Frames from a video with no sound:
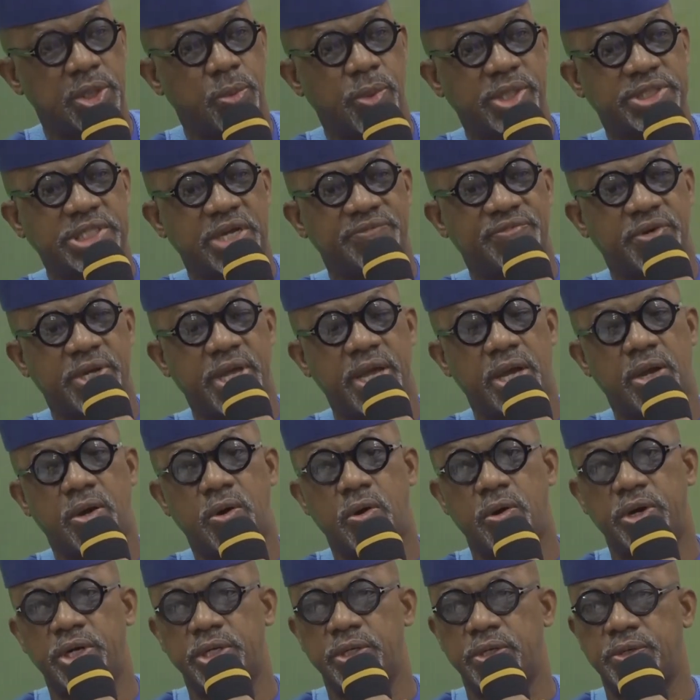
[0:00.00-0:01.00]
the West African
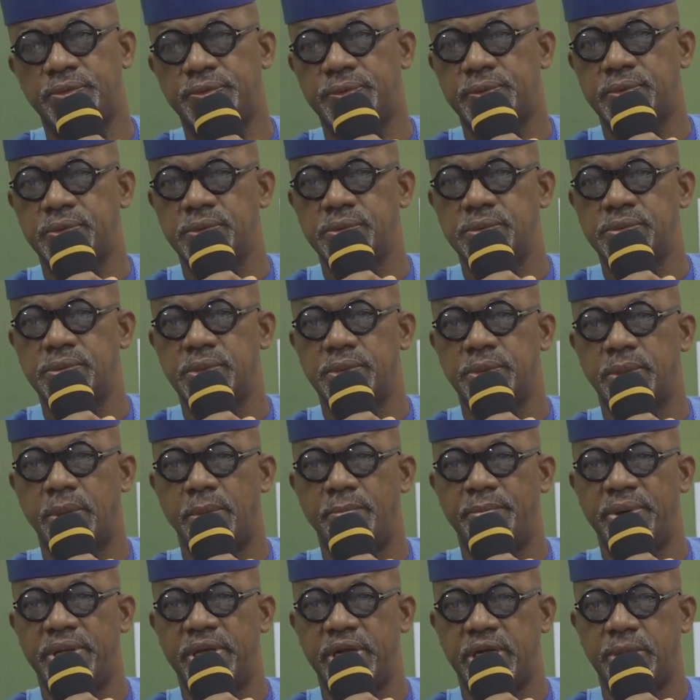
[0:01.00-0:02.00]
corridor through
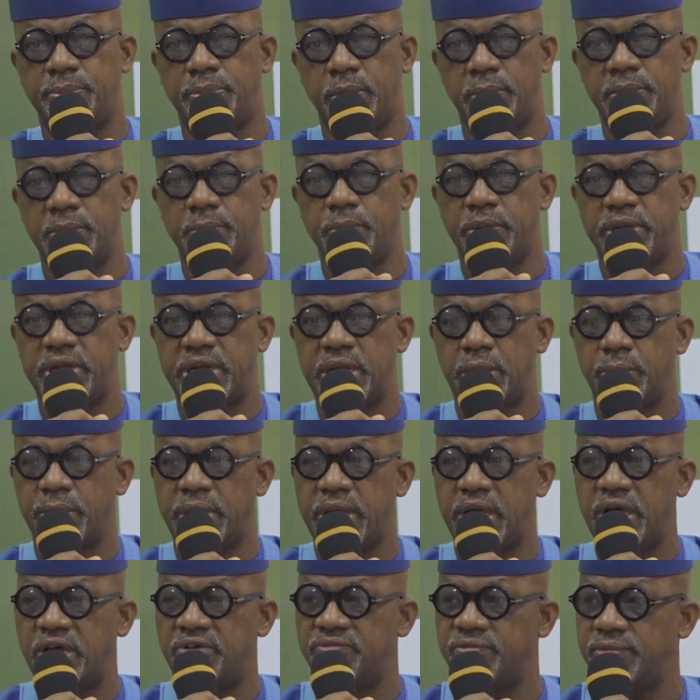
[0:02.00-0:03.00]
Benin Republic border that we
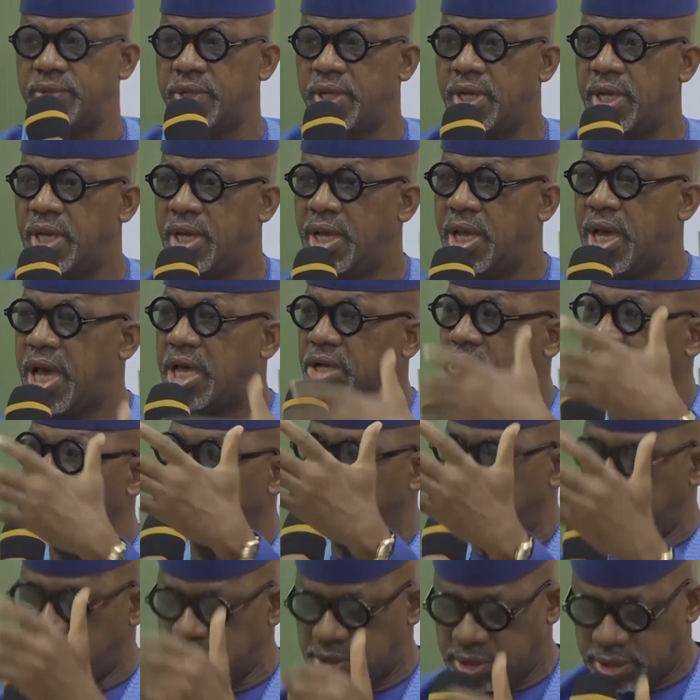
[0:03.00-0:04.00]
have, and of
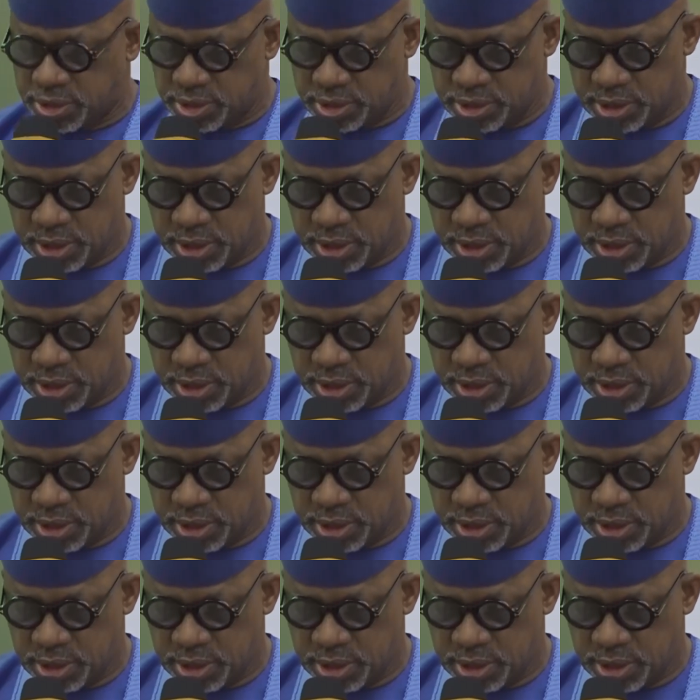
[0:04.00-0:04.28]
course,